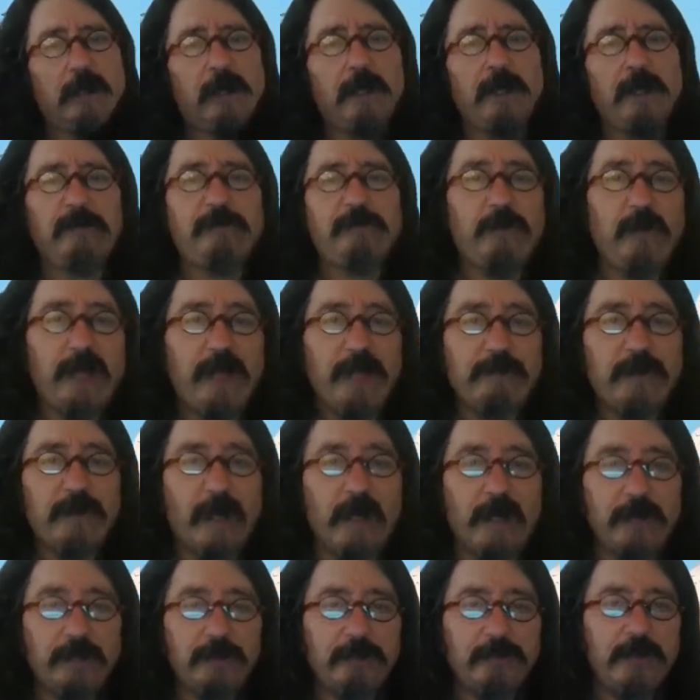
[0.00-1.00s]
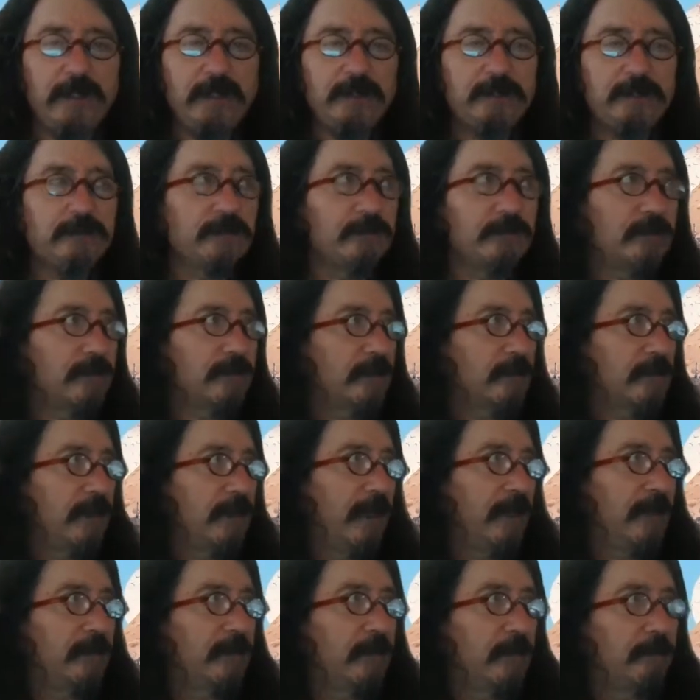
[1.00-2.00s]
If we have other reasons to
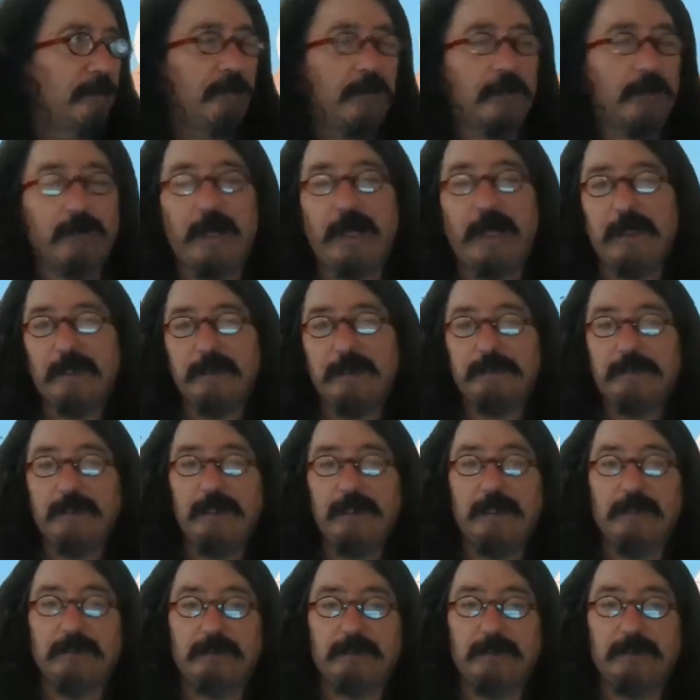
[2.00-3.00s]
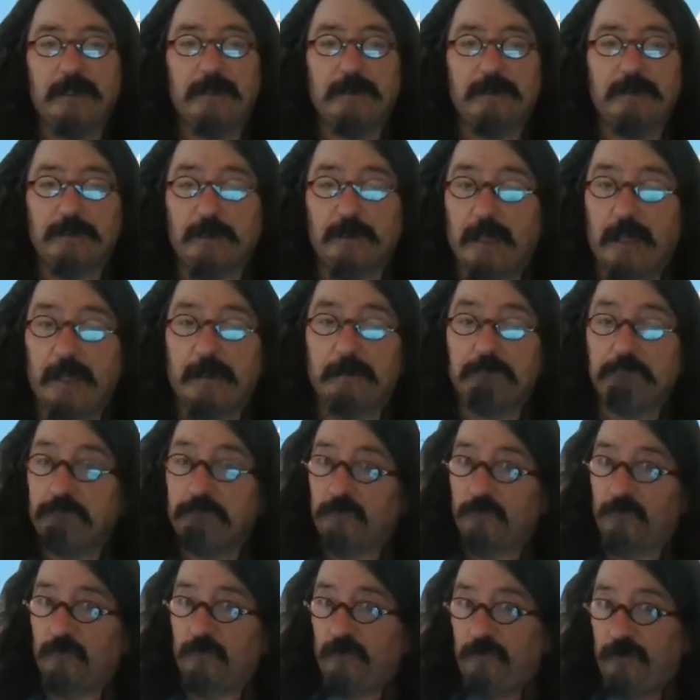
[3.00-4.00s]
think that morality exists, like
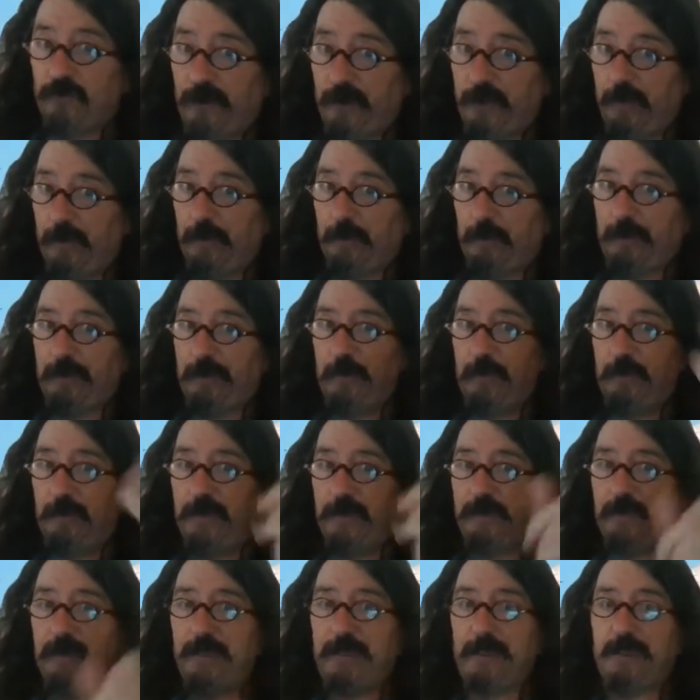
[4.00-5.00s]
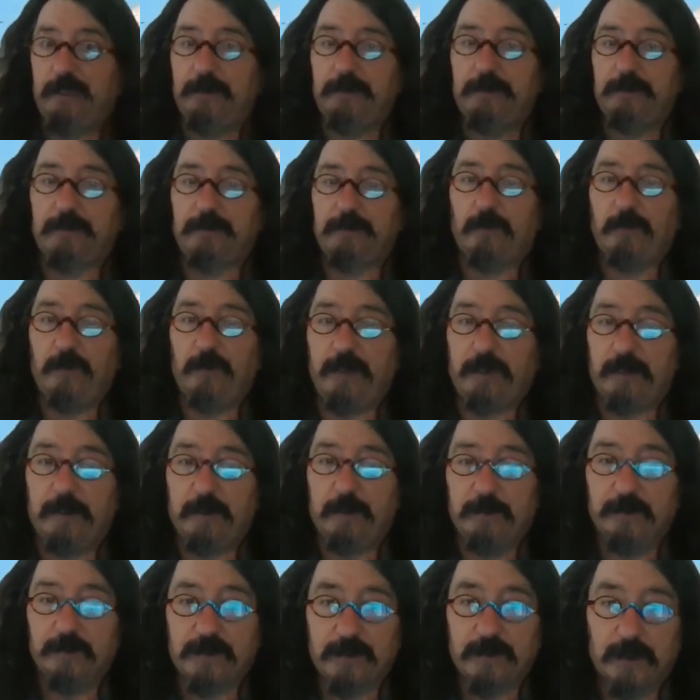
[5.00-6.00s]
real human needs that we can
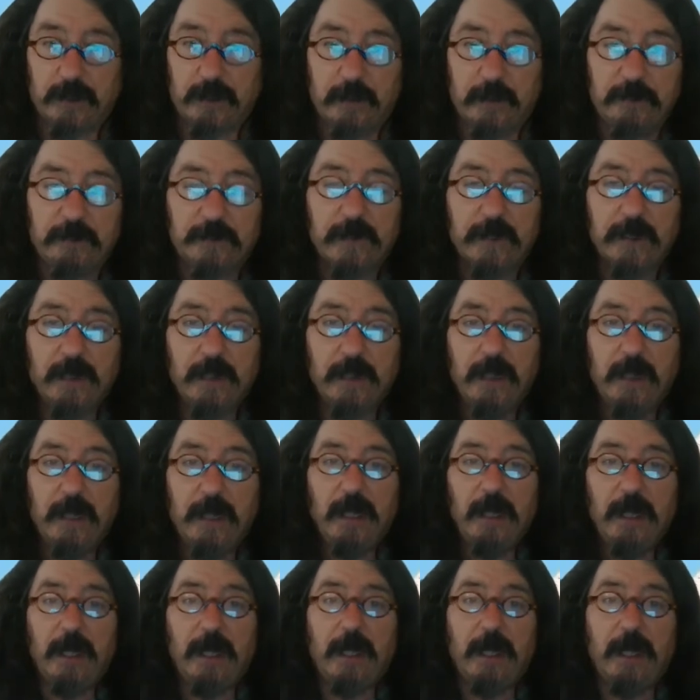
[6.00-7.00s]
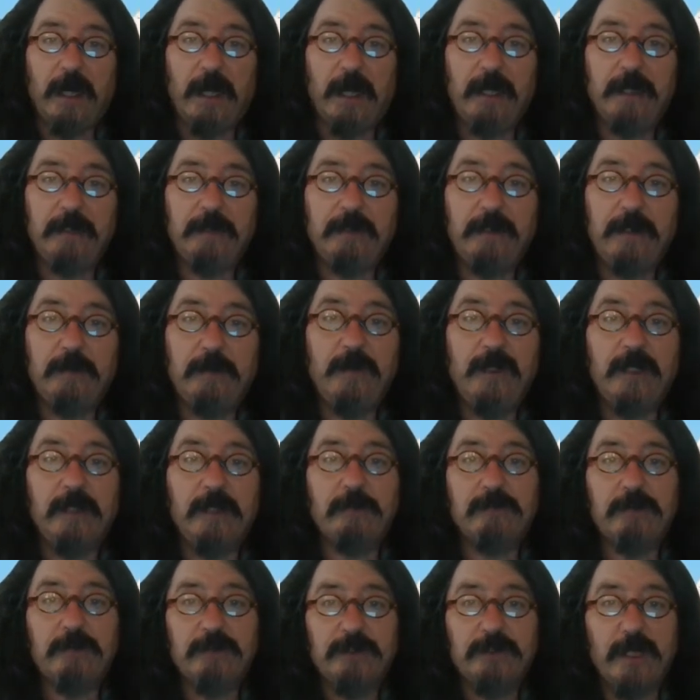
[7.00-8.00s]
observe, then we
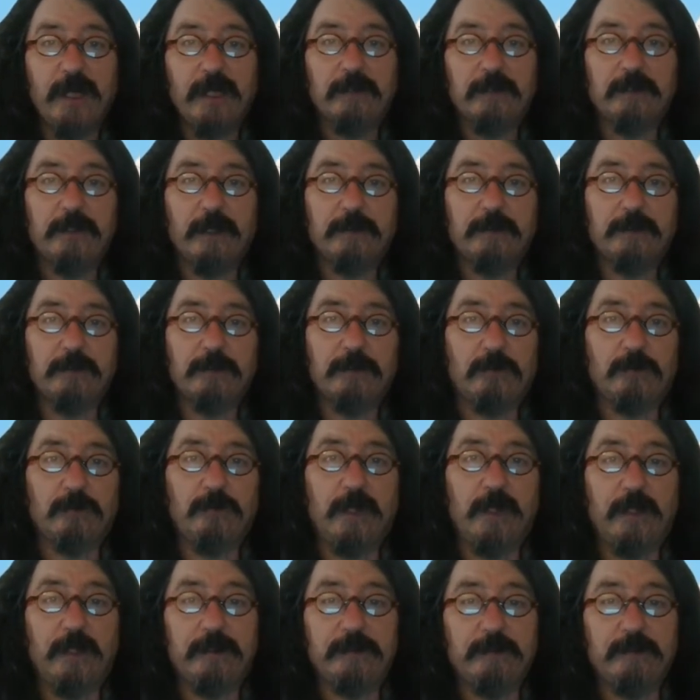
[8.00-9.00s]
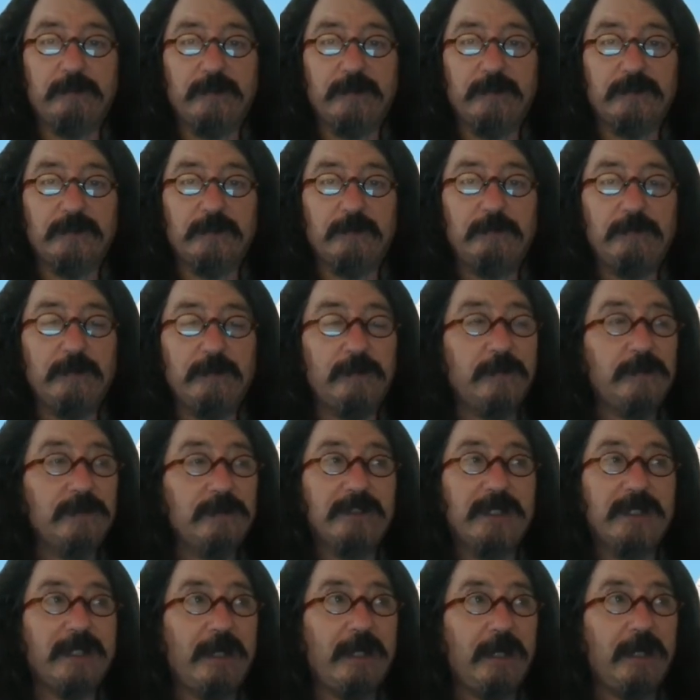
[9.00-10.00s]
can reject ethical relativism, because
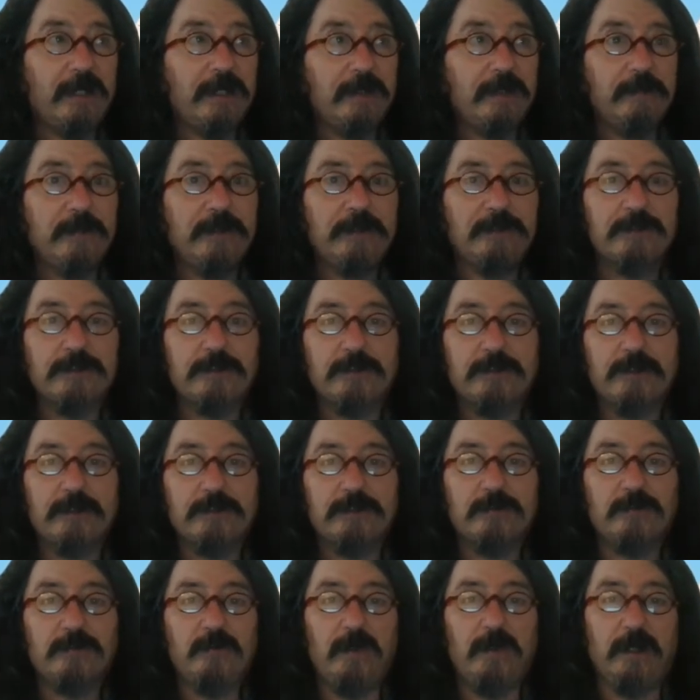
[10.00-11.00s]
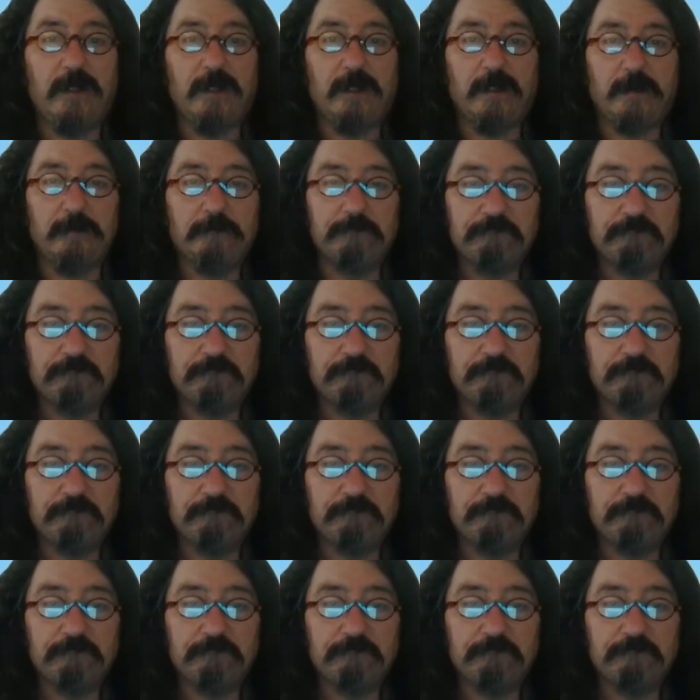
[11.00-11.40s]
that argument just doesn't work.